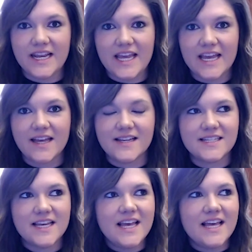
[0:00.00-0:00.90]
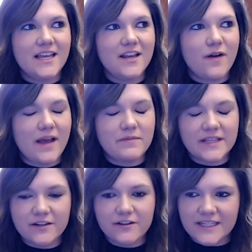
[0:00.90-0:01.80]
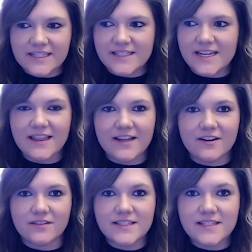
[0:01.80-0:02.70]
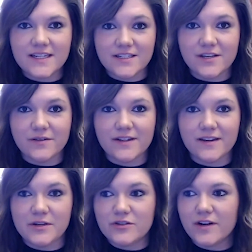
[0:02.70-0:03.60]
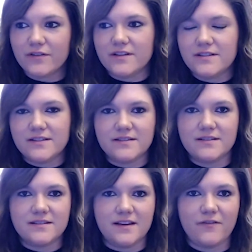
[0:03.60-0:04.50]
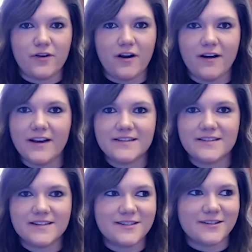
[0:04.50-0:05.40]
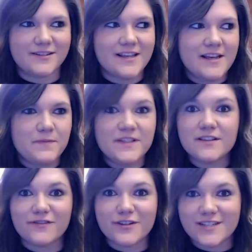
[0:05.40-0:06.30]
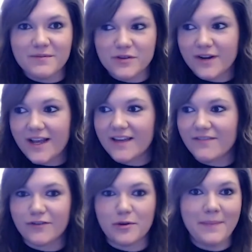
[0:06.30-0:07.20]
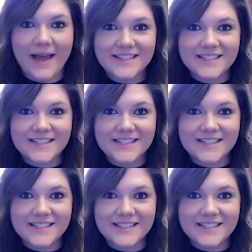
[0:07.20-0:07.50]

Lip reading: And, I'm literally sitting there listening to you. And I mean, Trevor, this is for our audience listeners, this is the first time you and I have ever met.